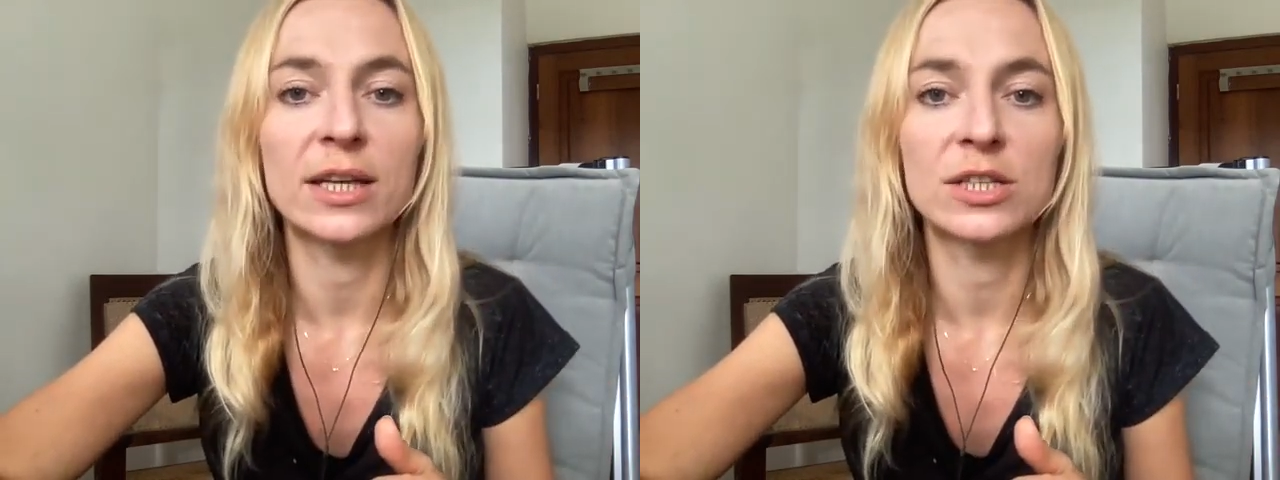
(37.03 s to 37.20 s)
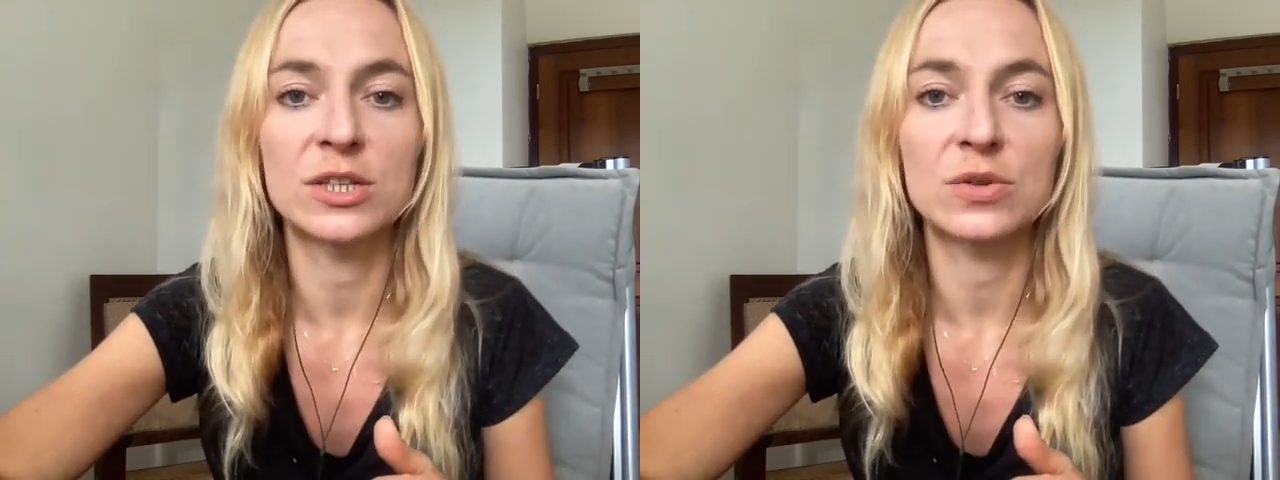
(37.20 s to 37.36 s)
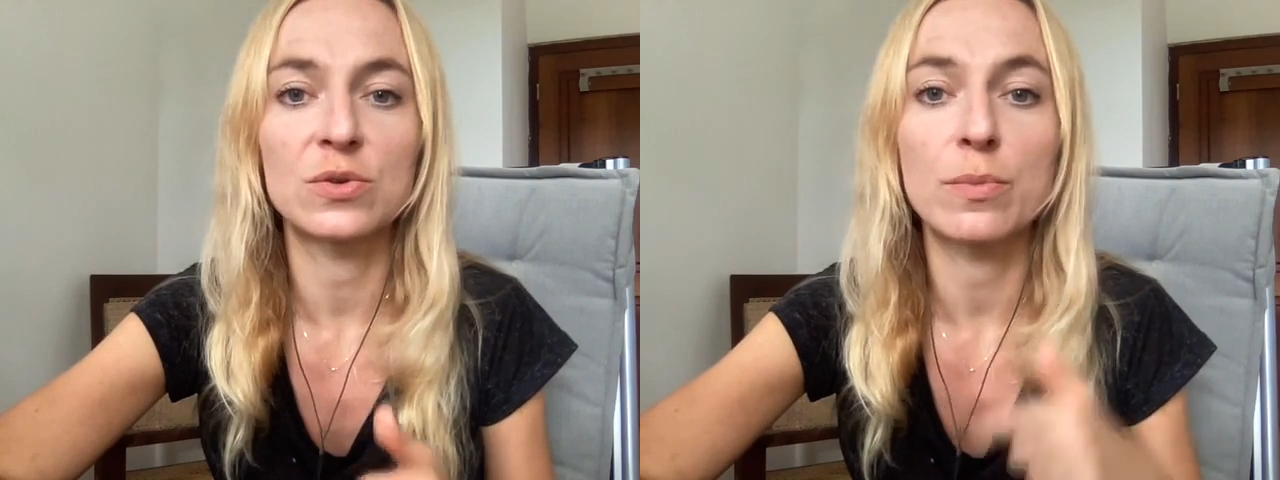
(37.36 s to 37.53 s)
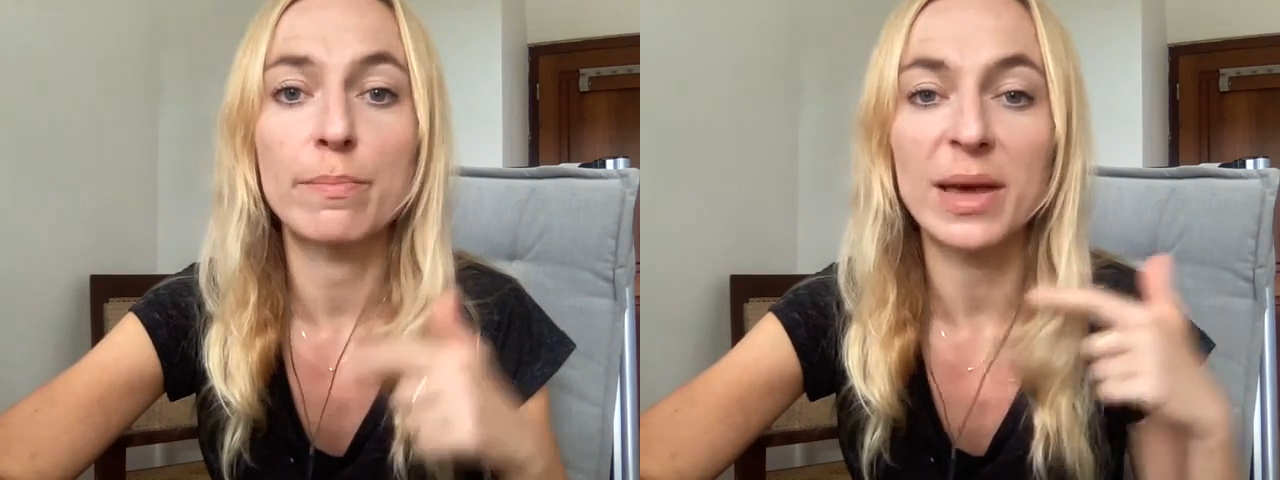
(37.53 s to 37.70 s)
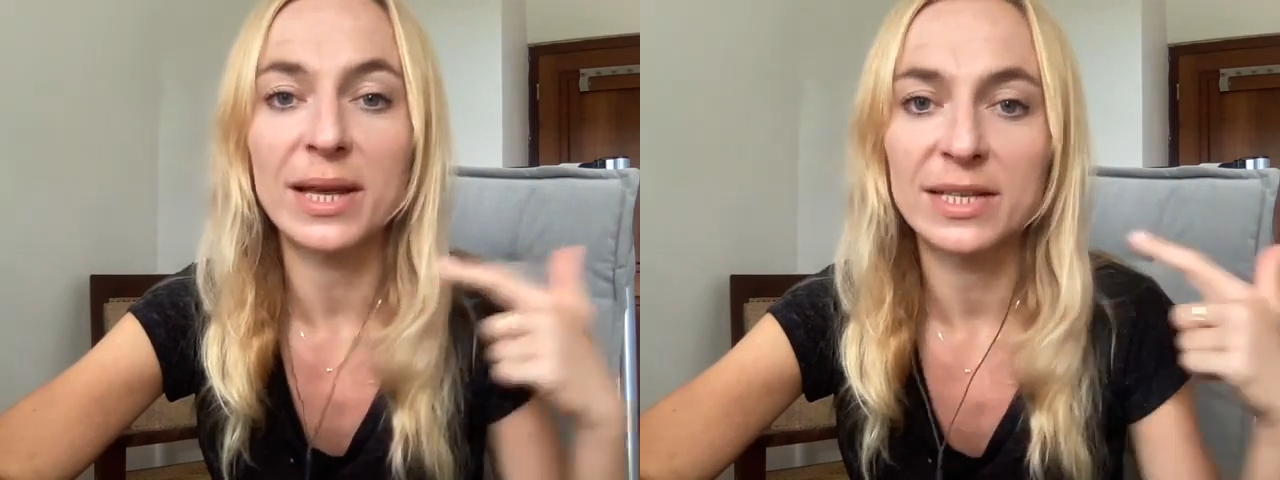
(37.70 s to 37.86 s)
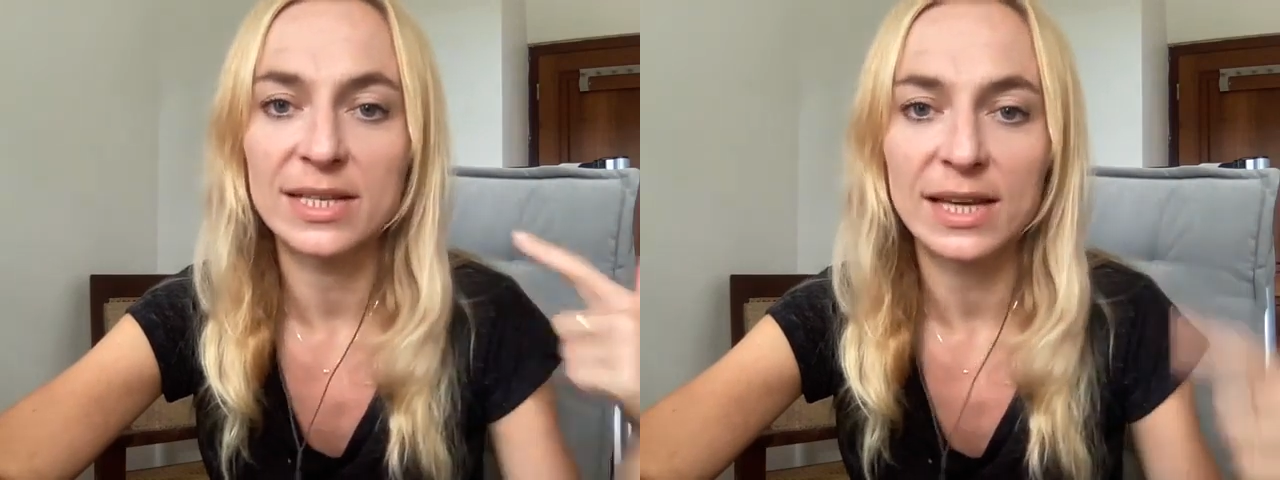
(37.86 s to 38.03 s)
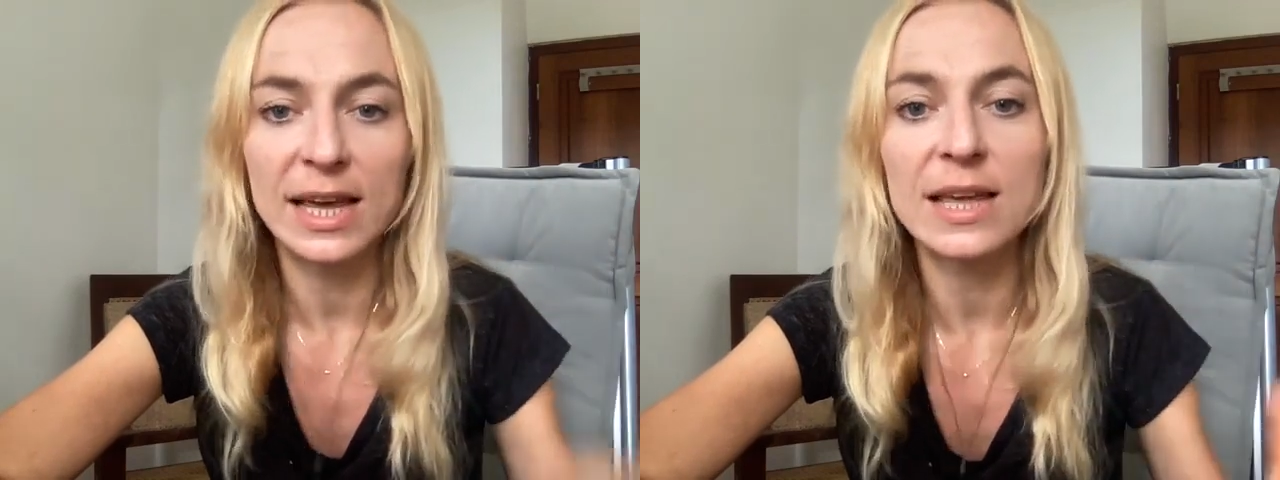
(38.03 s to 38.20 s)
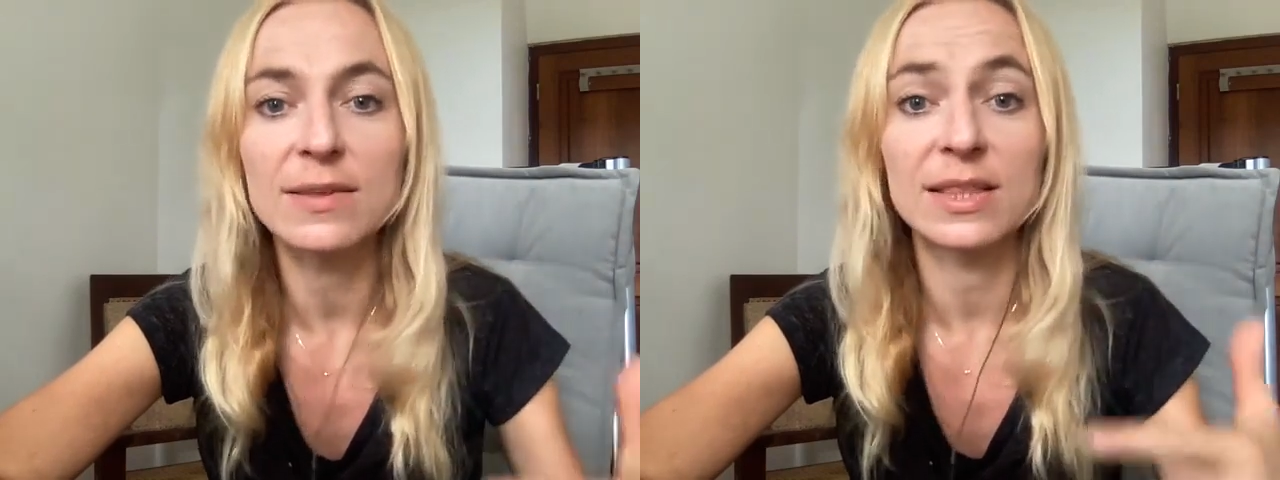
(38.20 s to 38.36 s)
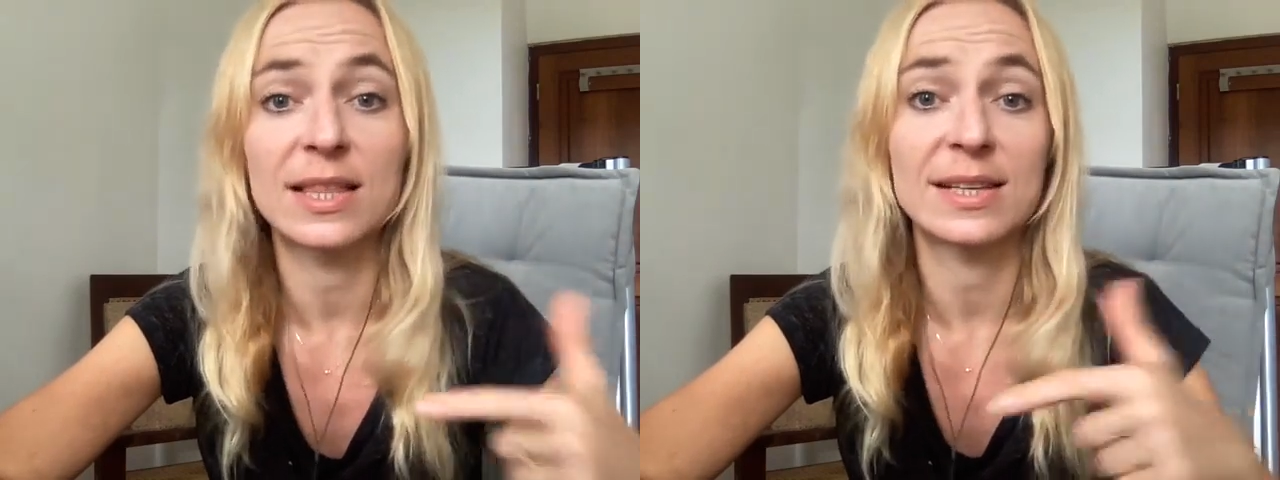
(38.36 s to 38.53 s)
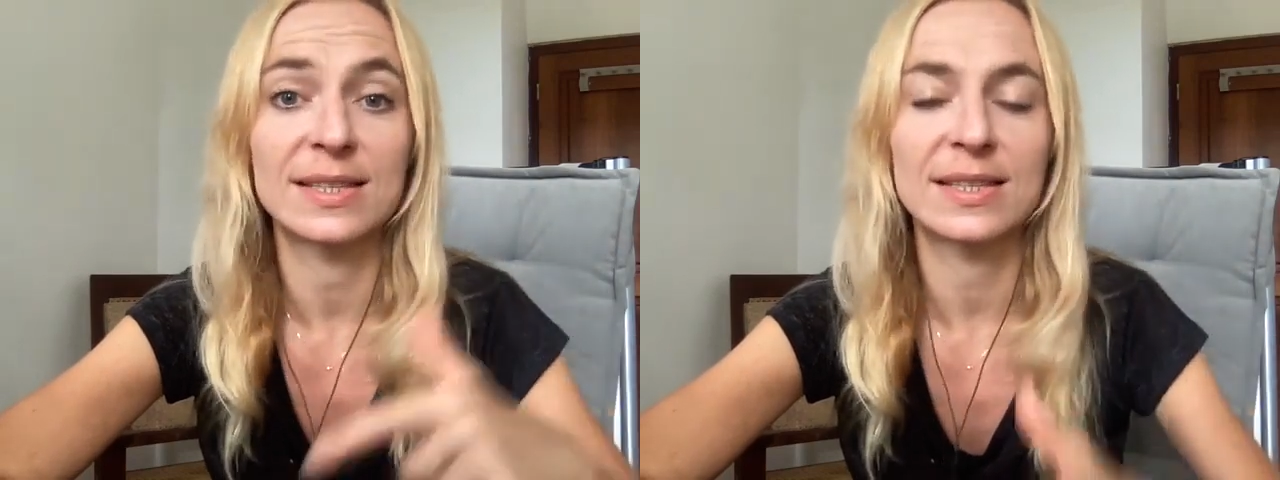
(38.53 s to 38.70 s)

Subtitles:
to maintain